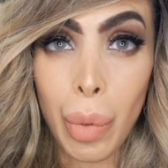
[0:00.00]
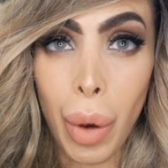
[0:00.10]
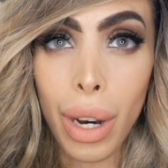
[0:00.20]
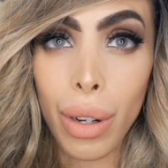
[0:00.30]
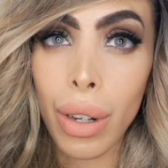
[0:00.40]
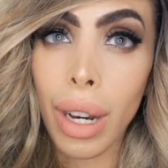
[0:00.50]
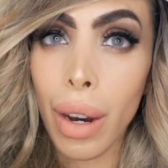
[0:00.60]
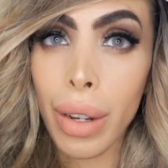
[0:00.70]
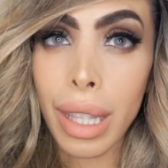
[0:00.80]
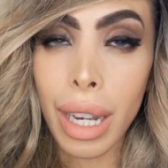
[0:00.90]
well.
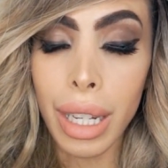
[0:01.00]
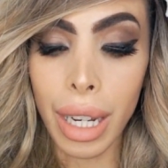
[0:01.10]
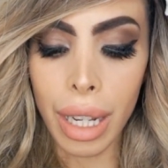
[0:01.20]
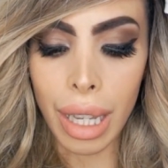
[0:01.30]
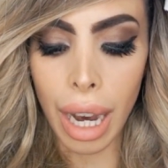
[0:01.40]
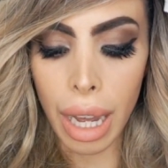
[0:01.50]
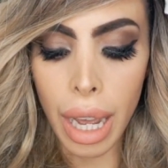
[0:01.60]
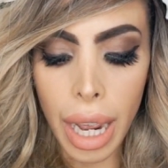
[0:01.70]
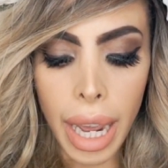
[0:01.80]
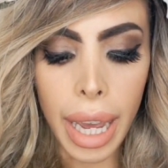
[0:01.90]
How exciting is that?
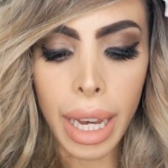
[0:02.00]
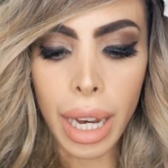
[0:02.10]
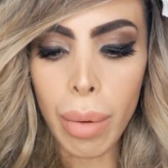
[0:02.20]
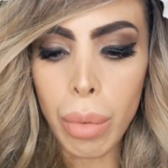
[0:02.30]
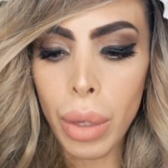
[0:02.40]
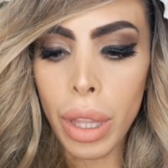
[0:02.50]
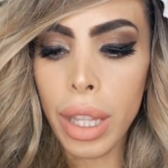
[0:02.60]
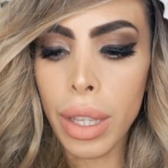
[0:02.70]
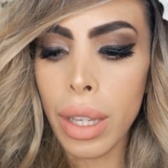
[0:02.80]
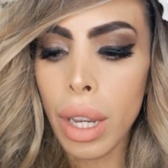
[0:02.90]
It comes with
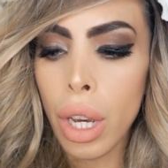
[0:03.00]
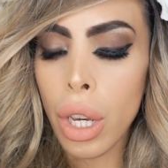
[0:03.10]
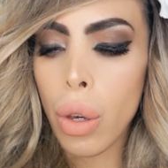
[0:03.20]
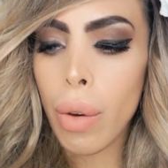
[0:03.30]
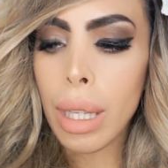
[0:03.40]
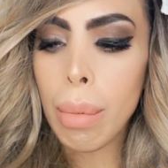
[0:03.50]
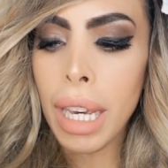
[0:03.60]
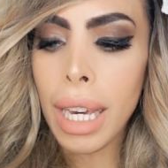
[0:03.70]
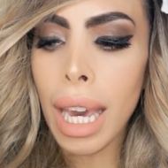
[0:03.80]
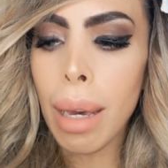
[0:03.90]
this
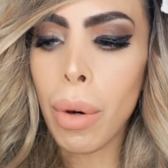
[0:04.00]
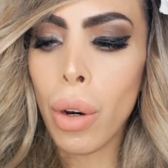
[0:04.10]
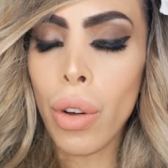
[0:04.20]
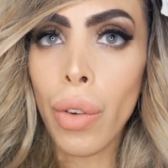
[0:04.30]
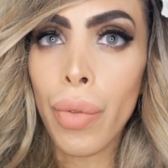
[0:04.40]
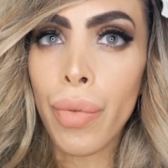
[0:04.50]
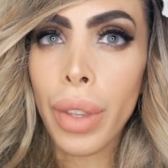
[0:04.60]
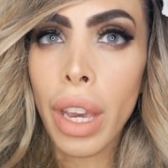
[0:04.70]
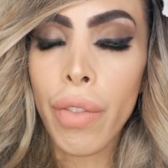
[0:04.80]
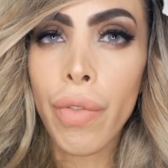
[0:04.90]
USB cable,
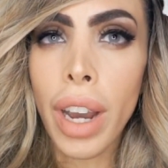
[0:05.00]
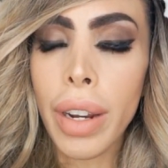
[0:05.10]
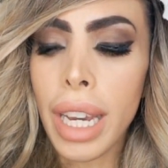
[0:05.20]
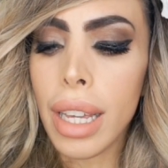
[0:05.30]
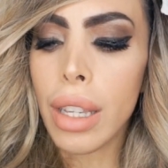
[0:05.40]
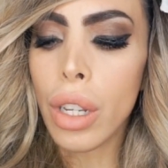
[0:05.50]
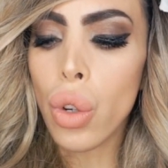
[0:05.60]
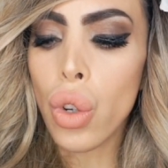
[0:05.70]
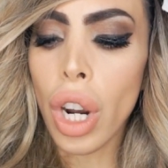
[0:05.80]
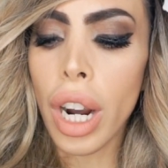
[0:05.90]
very easy
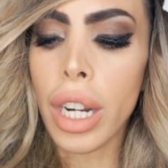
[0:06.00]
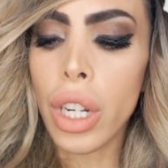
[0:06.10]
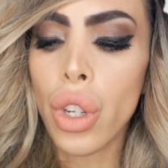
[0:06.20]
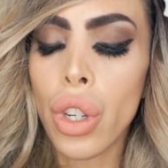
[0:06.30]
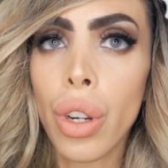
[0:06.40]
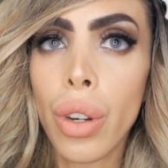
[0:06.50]
to charge.